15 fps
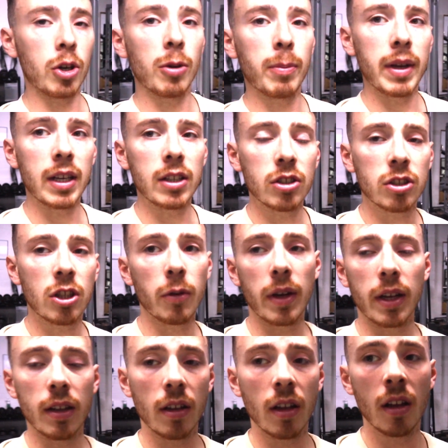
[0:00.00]
going to be just
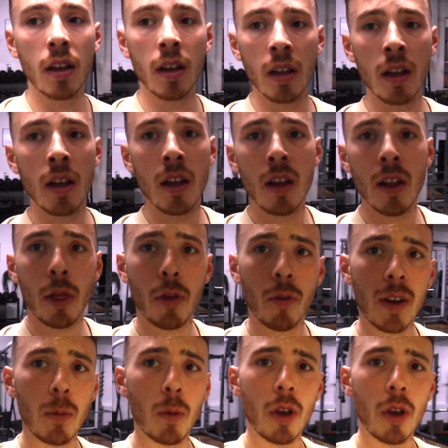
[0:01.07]
doing 3